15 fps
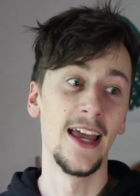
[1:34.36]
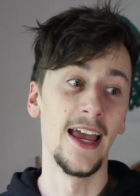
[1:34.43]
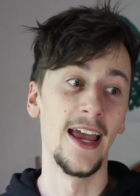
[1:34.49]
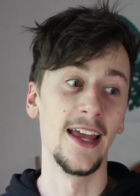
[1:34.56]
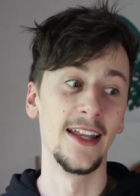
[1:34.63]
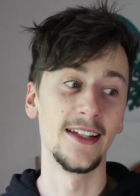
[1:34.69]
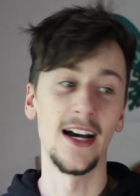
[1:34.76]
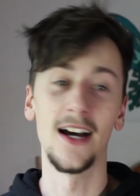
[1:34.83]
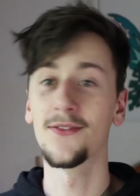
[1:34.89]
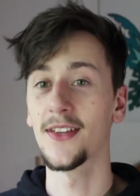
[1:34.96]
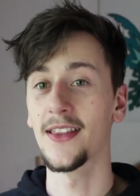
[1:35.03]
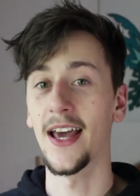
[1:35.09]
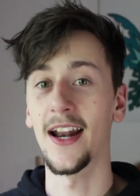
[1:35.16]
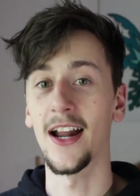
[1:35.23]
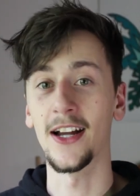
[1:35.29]
And after
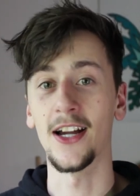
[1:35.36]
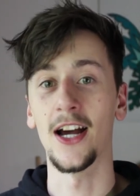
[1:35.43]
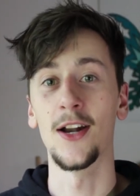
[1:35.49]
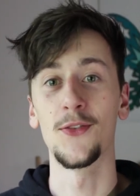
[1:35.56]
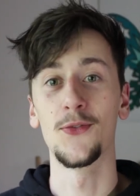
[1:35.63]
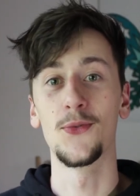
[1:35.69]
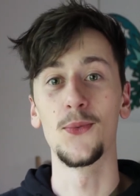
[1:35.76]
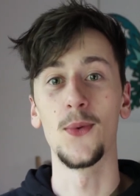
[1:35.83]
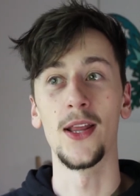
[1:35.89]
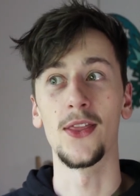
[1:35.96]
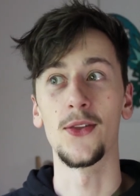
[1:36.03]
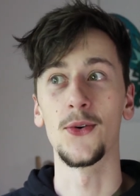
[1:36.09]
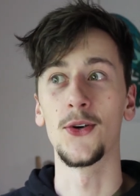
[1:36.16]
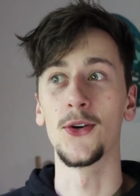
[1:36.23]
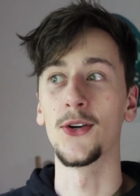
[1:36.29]
that, I kind of went
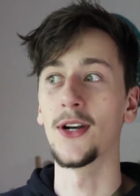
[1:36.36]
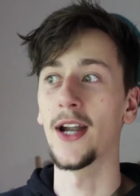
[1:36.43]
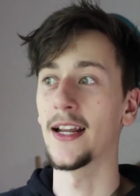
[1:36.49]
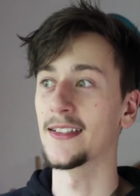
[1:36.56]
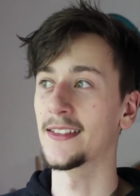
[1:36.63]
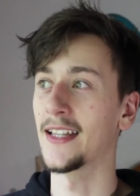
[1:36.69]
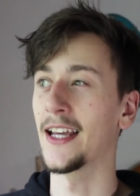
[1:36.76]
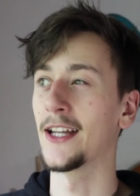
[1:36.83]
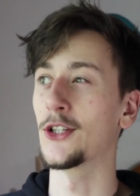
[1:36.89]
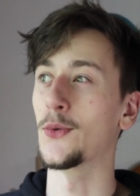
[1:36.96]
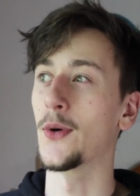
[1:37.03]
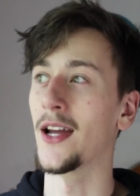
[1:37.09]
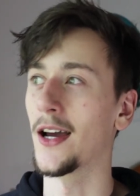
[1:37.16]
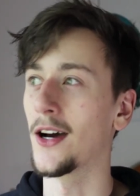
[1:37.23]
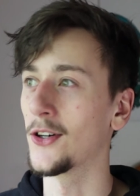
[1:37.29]
through a stage
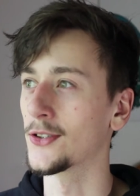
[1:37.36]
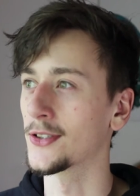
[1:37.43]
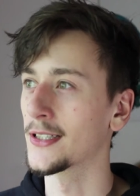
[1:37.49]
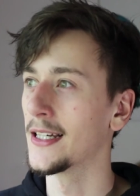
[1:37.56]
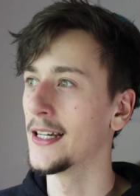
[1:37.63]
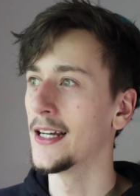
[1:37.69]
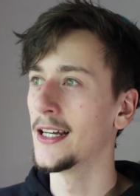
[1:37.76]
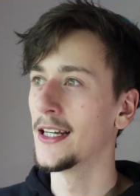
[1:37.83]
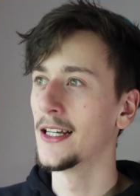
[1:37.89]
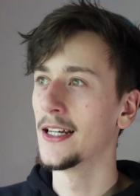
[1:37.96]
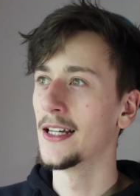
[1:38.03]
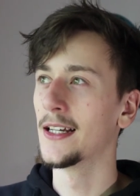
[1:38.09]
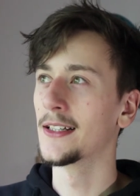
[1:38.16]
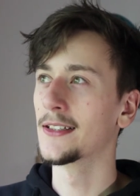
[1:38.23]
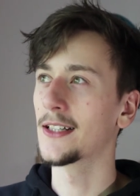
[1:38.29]
where I was
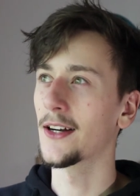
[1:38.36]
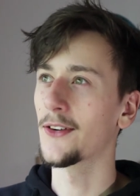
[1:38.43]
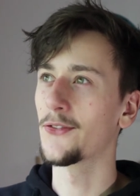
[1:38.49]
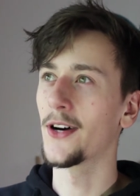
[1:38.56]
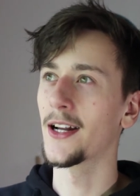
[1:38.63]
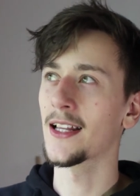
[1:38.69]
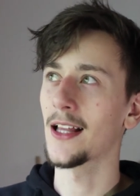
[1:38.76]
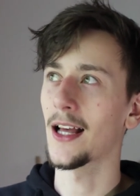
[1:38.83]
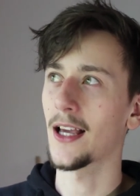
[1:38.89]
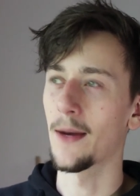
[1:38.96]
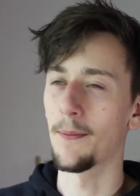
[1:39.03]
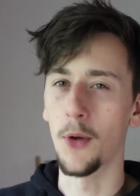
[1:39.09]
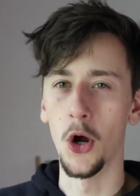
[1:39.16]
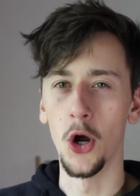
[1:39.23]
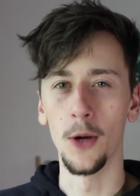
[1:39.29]
kind of finding like
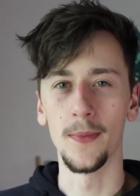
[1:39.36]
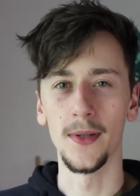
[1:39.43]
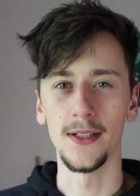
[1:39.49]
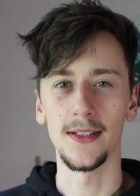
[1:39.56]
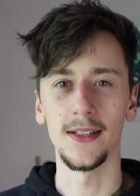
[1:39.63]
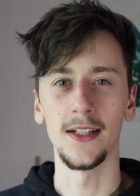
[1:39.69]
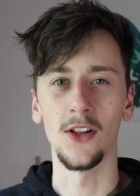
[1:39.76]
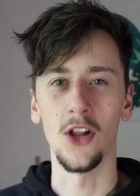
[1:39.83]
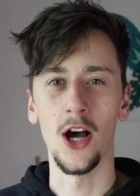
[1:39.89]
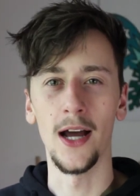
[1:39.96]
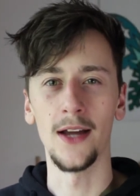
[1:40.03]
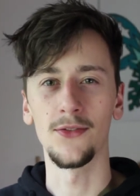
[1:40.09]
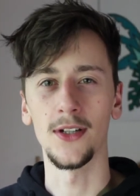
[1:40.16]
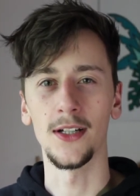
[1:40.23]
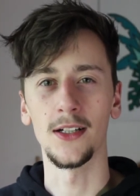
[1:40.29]
a purpose in
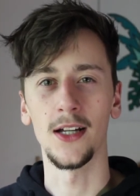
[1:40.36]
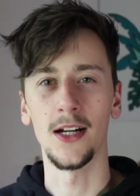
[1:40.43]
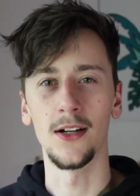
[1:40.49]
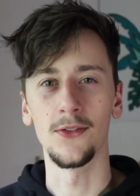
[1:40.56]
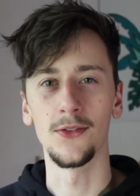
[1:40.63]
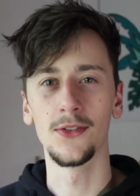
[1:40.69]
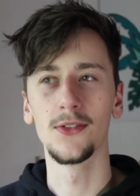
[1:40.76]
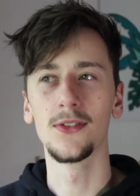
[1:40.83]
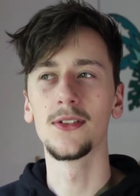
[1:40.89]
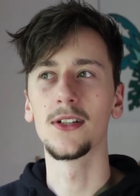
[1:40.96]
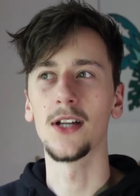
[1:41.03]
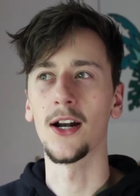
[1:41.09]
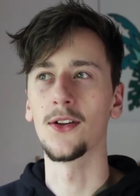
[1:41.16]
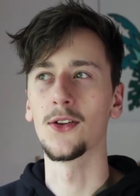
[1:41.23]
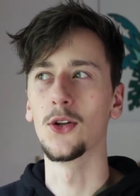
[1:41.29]
life and kind of
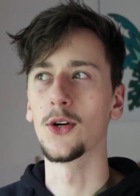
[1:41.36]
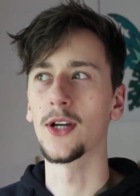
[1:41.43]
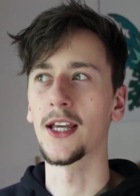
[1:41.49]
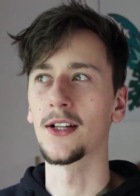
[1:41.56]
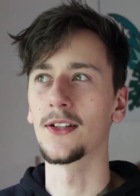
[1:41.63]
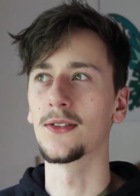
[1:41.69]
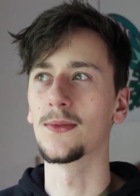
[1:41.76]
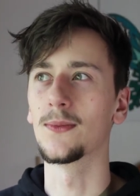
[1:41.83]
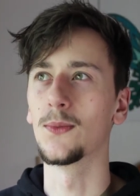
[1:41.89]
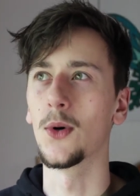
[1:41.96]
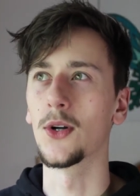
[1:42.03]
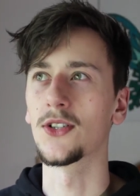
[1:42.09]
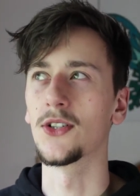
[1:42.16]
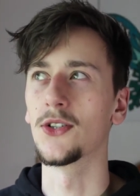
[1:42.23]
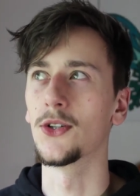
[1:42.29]
kind of looking
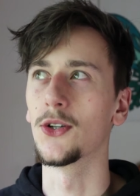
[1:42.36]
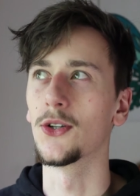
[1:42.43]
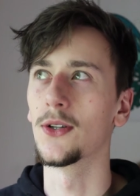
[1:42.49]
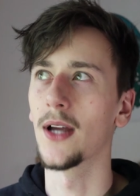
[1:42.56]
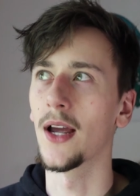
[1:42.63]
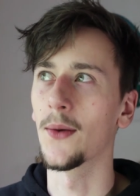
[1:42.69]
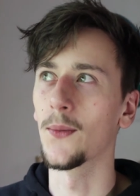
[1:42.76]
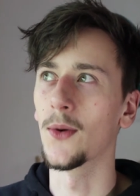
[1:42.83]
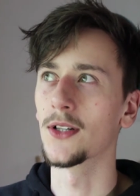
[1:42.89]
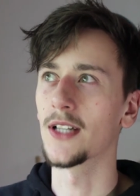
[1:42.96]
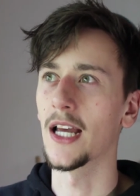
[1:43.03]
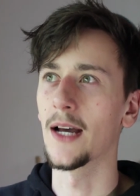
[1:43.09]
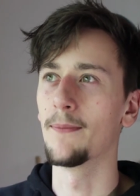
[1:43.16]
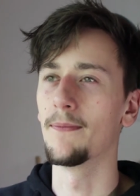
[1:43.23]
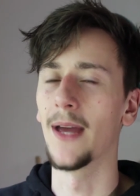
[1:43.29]
what to do and what
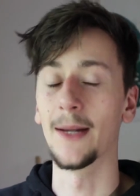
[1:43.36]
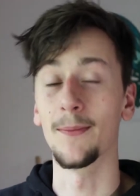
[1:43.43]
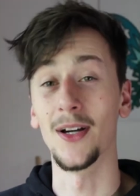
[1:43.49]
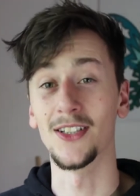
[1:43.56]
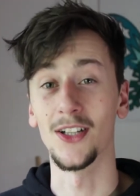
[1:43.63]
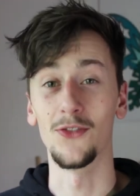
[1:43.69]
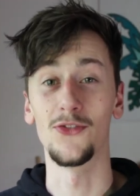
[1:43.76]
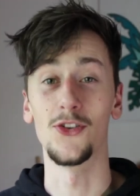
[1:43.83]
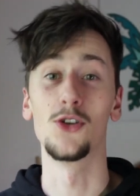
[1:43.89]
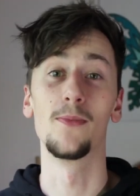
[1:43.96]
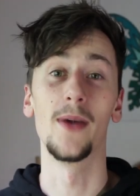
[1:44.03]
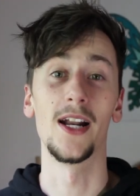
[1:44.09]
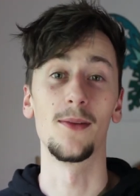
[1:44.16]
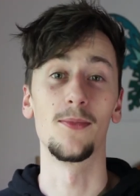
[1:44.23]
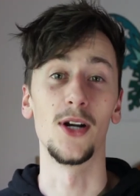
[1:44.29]
to make myself feel
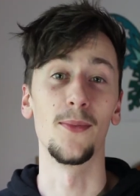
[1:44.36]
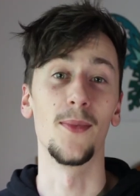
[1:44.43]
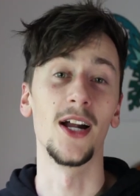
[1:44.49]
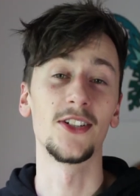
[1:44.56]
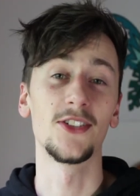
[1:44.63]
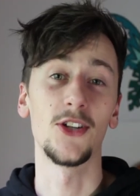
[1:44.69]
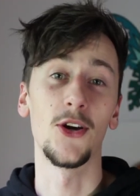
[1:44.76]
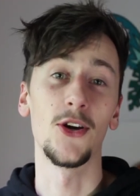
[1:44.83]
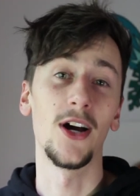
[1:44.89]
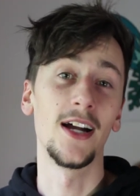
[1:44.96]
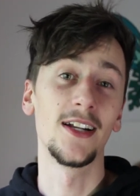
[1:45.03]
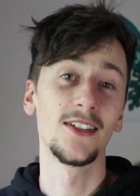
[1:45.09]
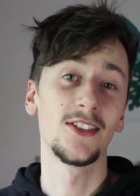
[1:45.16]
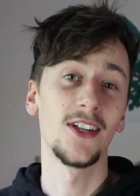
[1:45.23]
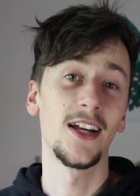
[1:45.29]
better pretty much. So
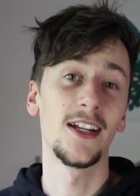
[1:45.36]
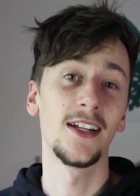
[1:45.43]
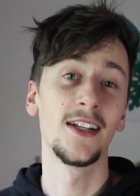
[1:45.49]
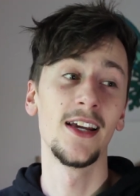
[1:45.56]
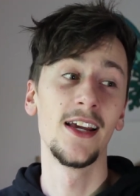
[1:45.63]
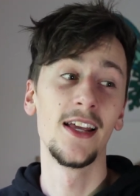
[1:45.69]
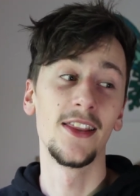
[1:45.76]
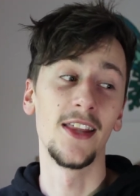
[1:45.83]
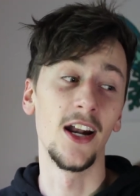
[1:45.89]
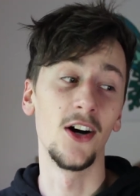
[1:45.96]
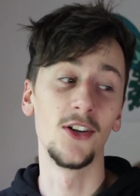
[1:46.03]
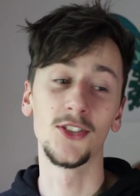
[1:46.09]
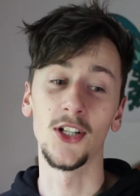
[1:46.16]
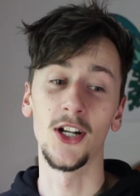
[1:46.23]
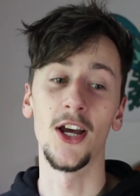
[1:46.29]
I decided that I
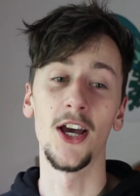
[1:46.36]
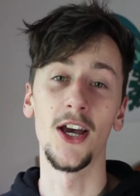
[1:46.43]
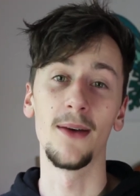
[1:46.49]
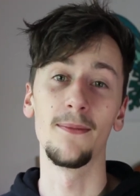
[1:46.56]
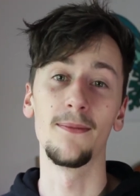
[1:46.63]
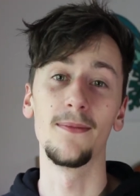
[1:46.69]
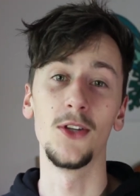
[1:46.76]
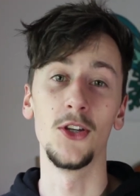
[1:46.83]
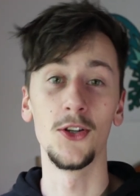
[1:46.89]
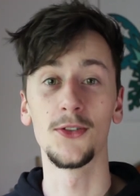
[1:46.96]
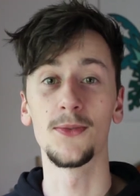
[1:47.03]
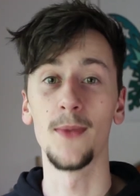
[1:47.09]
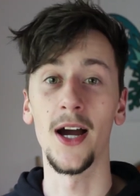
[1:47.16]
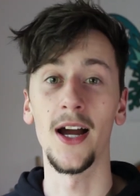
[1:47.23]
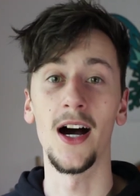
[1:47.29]
was gonna
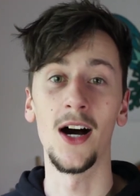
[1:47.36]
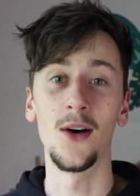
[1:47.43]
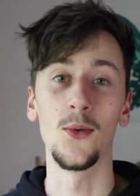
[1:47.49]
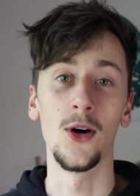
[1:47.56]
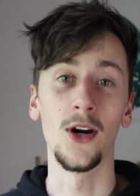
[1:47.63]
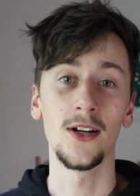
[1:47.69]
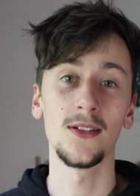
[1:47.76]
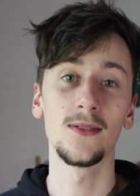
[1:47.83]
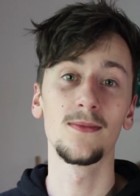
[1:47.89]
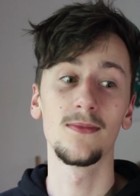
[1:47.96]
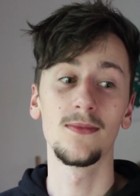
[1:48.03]
use my artwork